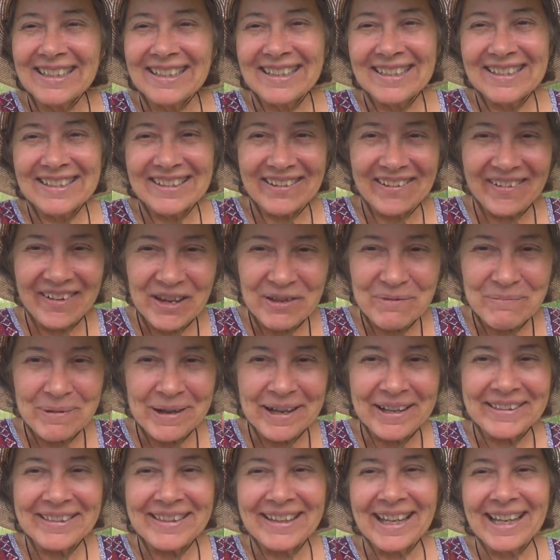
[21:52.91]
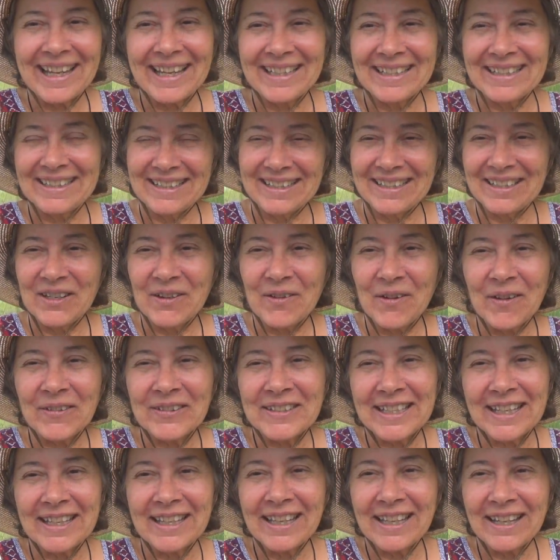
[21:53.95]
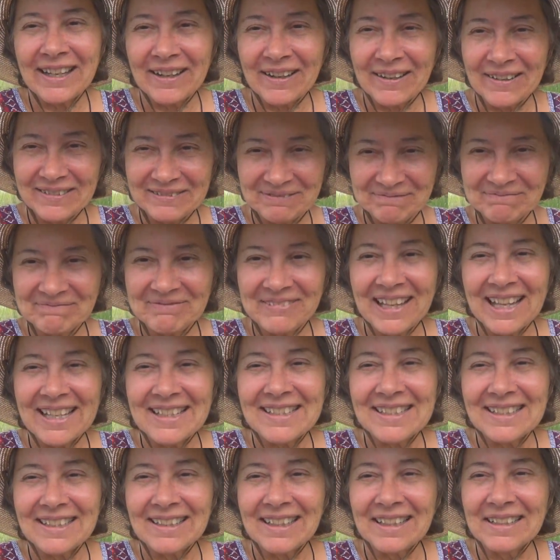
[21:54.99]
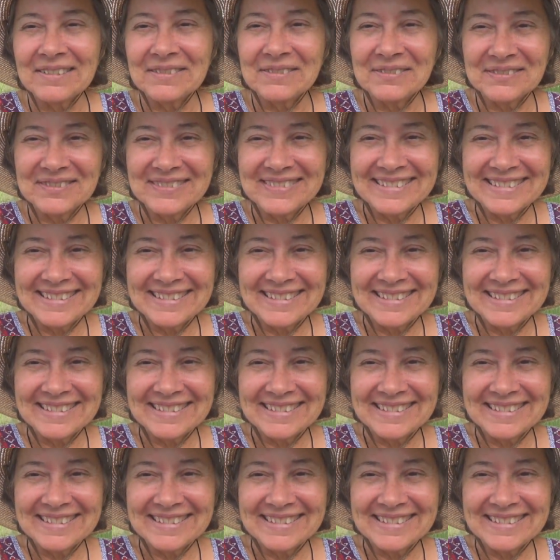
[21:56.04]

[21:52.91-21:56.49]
Sorry about that. You all take care. Lots of love.